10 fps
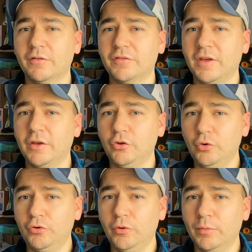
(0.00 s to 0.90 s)
say
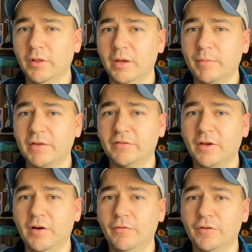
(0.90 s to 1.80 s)
a YouTuber like myself,